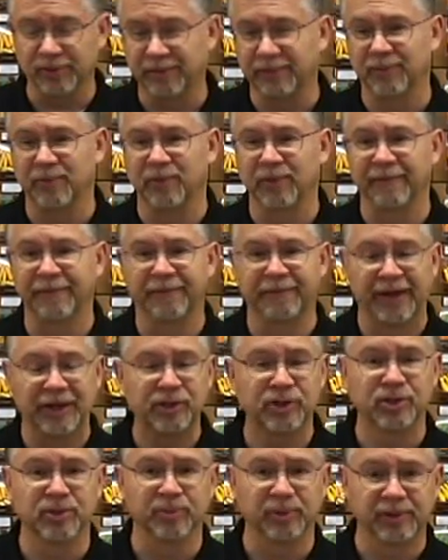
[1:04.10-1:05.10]
for
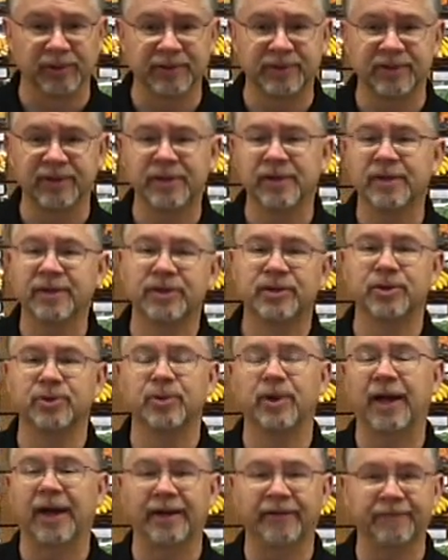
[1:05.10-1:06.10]
vegetables to
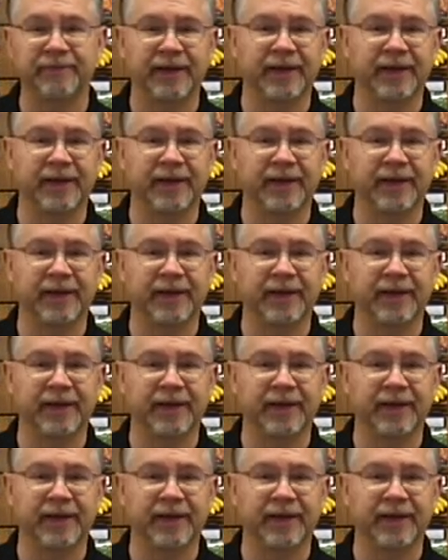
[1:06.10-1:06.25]
have